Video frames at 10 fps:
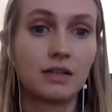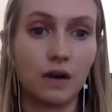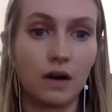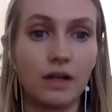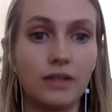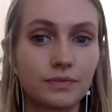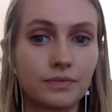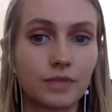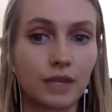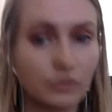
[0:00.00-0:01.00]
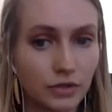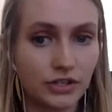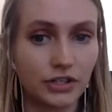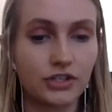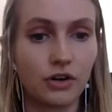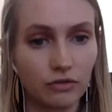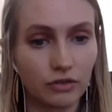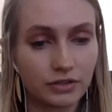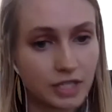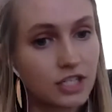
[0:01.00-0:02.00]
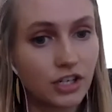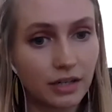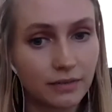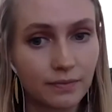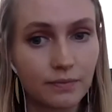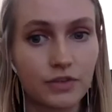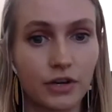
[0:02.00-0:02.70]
on kind of research over teaching. So,